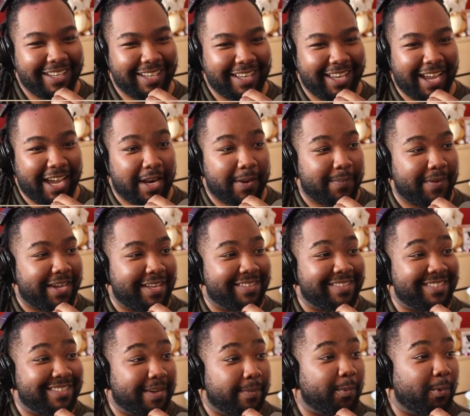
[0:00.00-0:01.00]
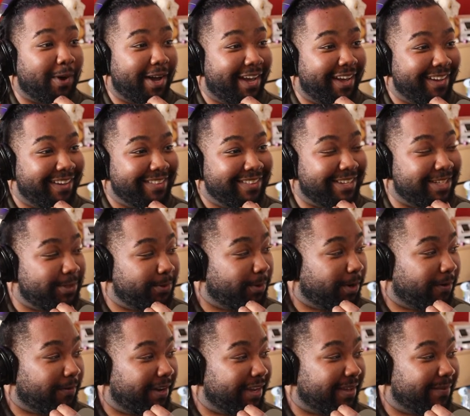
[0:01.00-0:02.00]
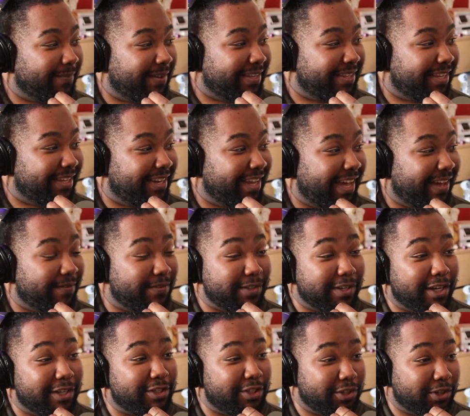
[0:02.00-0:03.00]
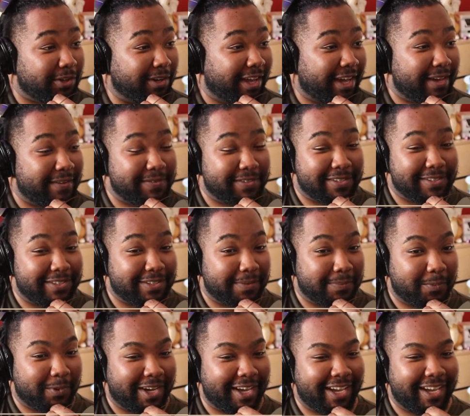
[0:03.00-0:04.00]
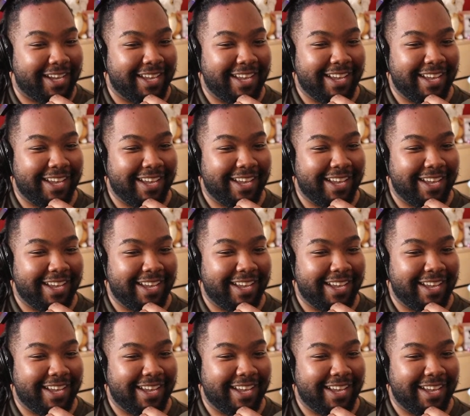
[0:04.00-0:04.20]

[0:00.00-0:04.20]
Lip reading: anime in some way that you all recommended have touched your lives in some way.